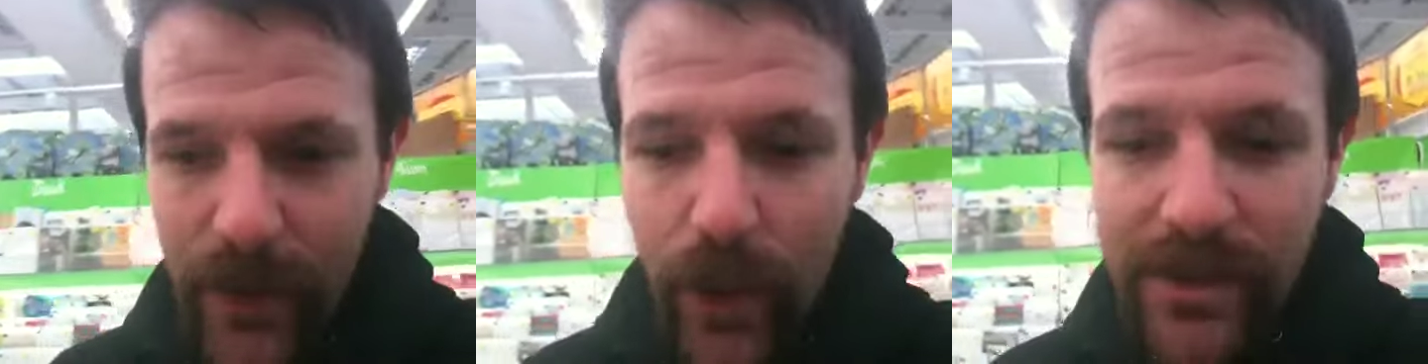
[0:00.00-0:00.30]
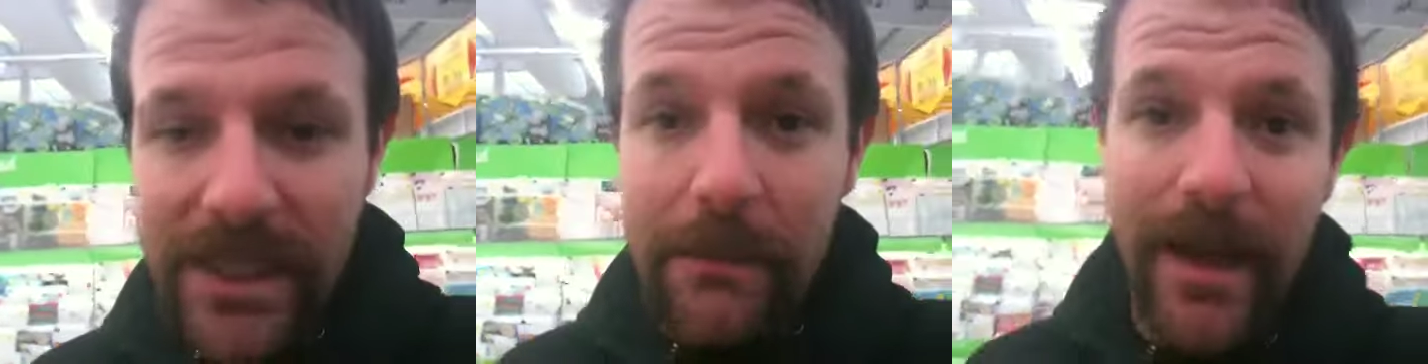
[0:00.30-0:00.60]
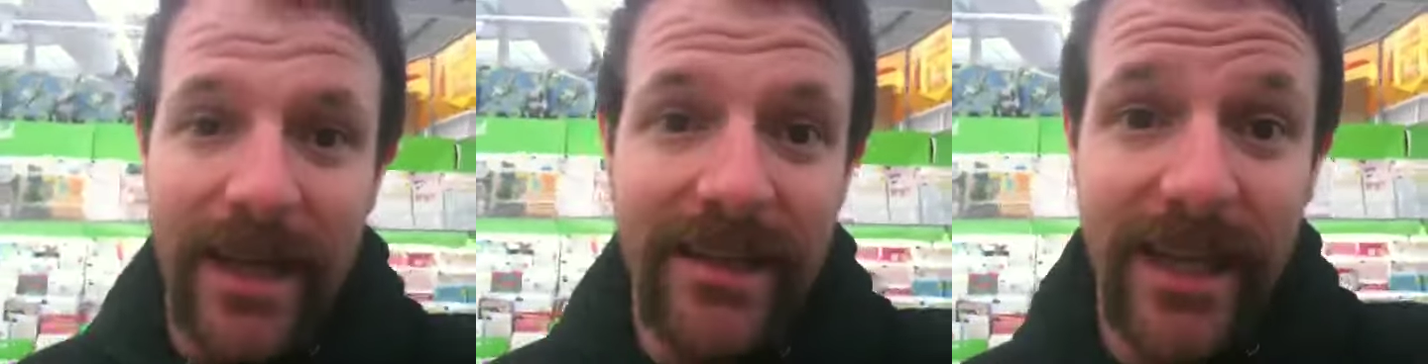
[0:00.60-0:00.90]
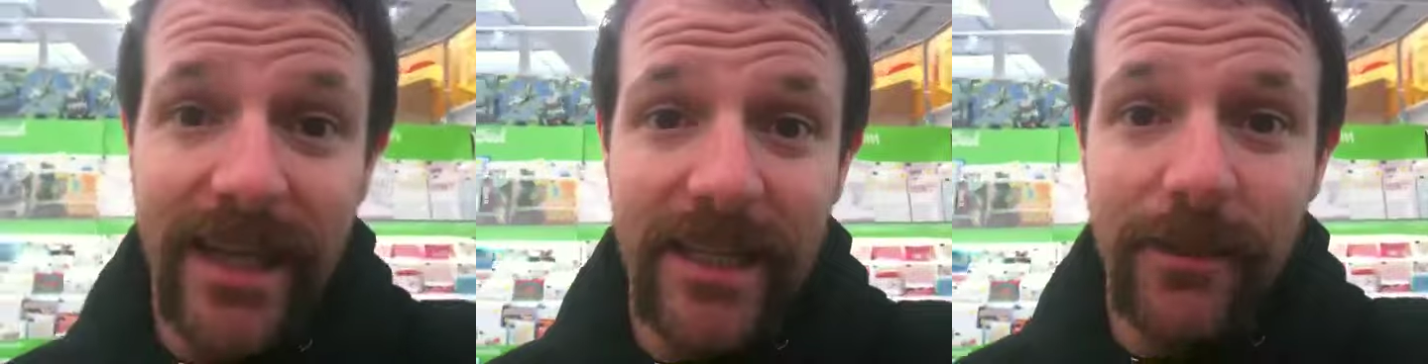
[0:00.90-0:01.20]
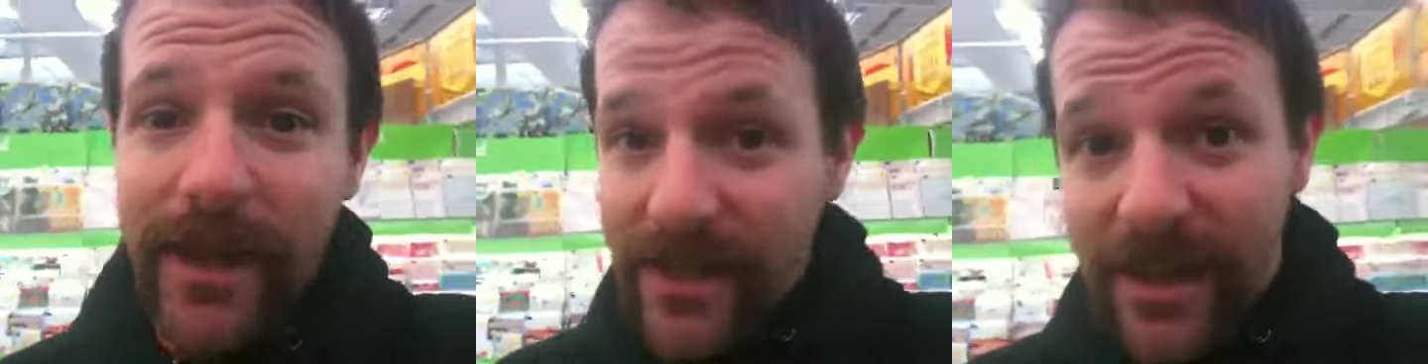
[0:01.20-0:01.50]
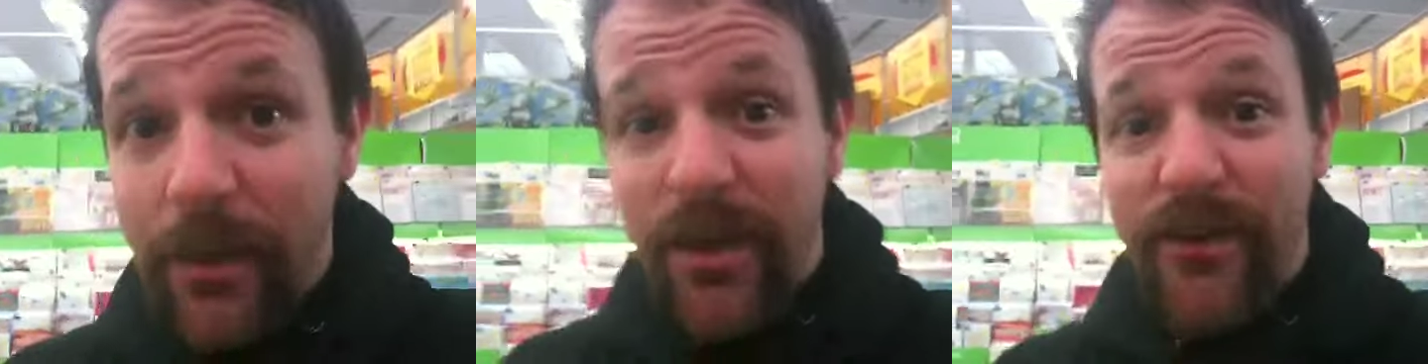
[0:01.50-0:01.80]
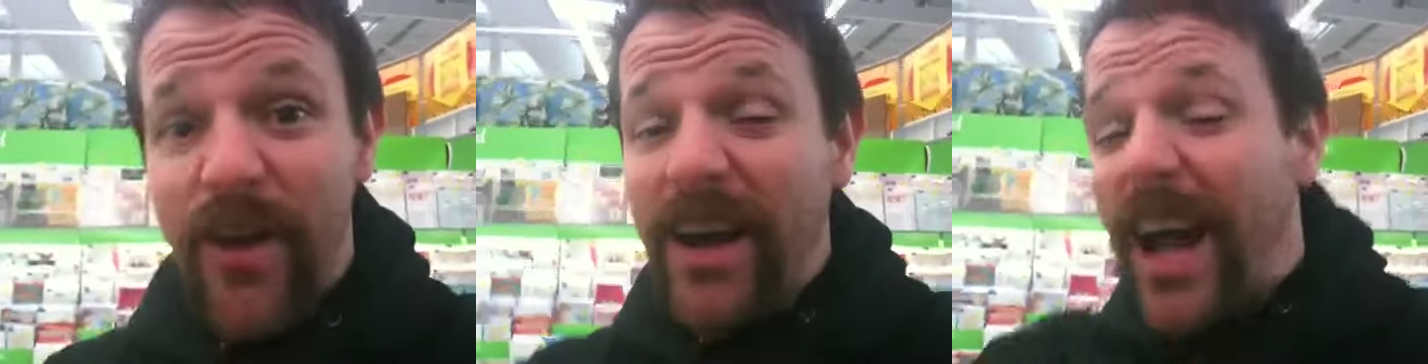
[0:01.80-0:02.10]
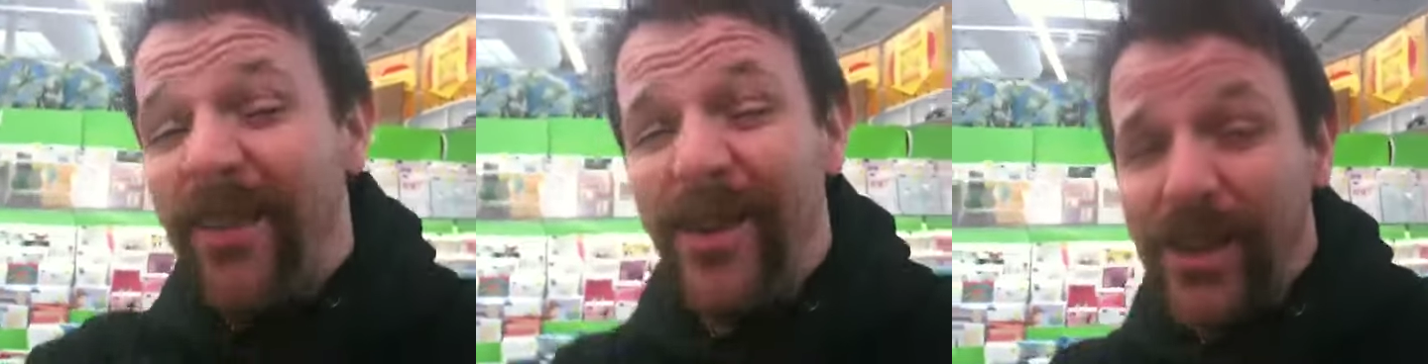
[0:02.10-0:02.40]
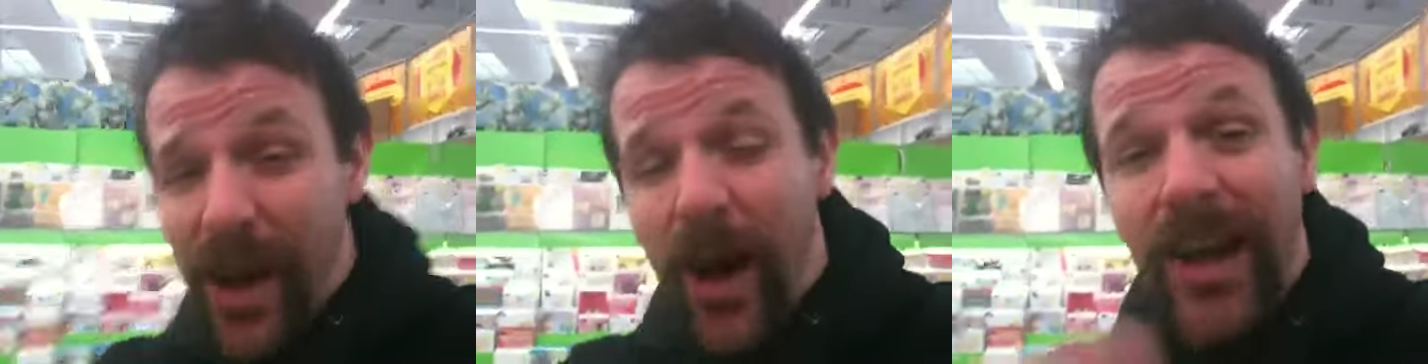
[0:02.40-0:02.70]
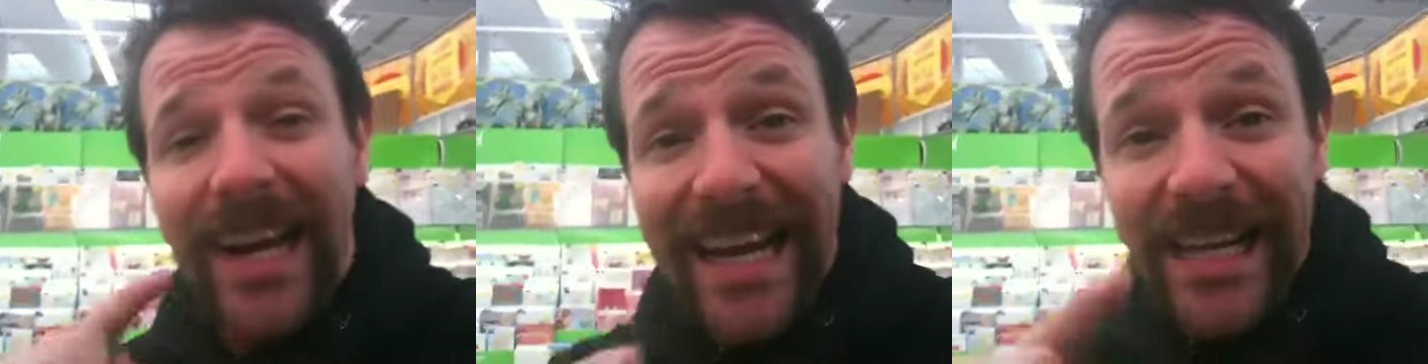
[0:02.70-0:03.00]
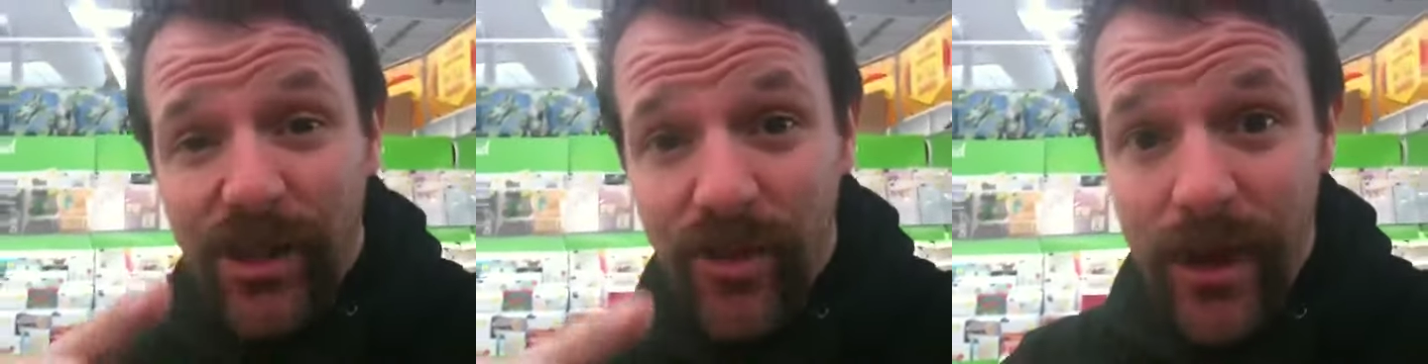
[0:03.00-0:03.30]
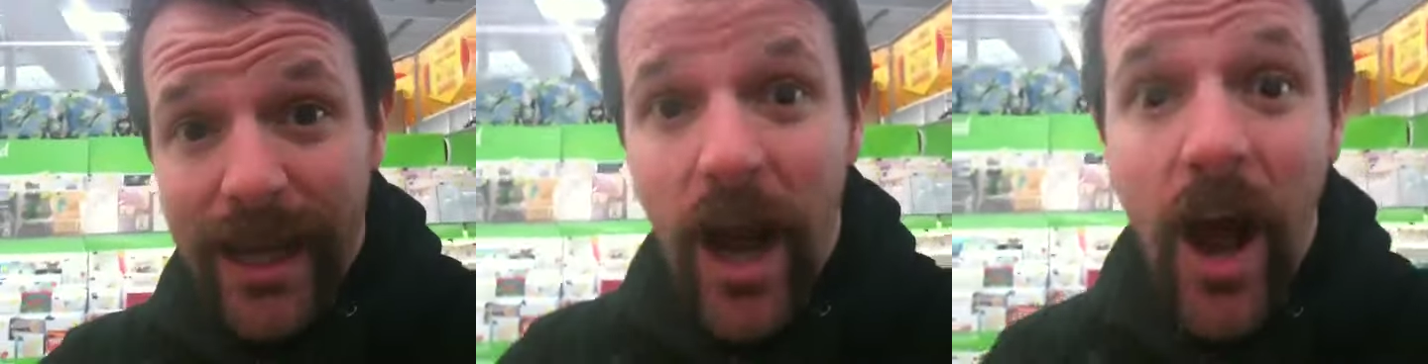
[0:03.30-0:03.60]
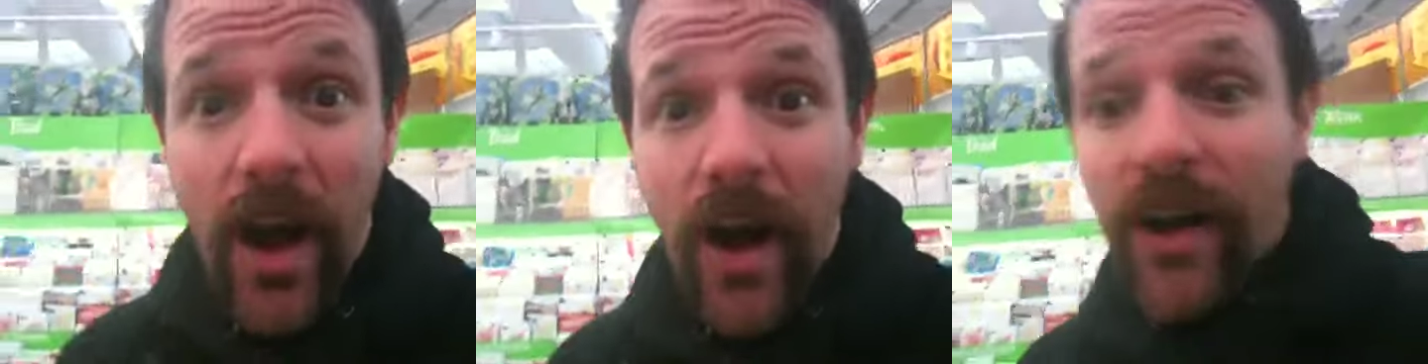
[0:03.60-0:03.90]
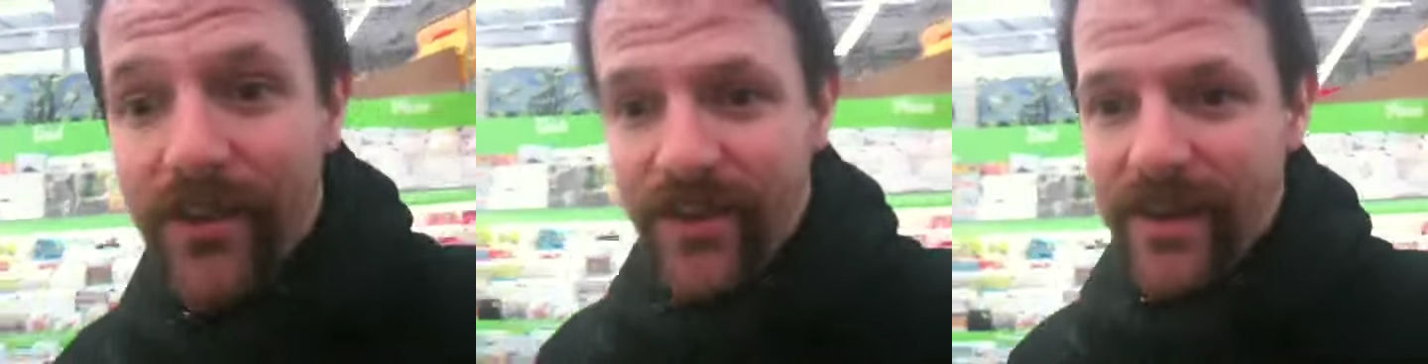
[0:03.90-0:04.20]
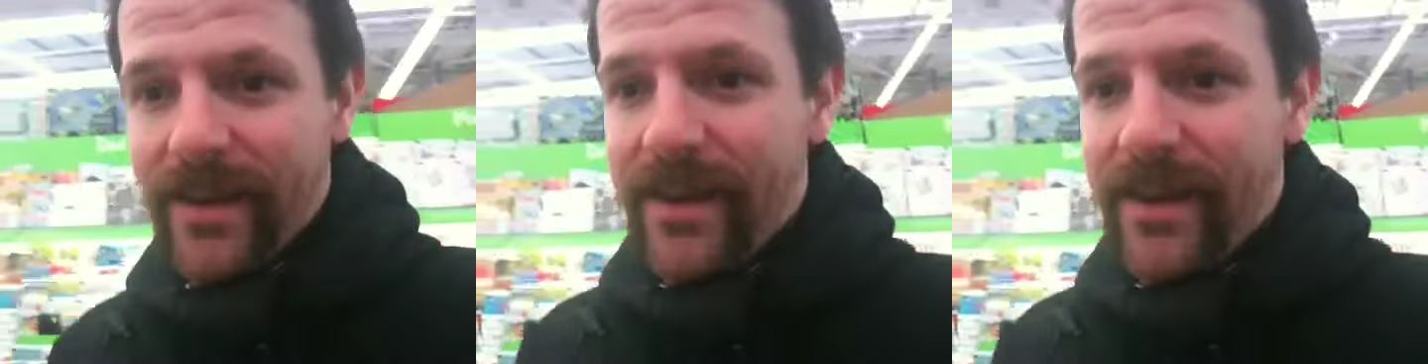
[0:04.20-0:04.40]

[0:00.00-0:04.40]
gossip magazines, because some of the front covers are literally art.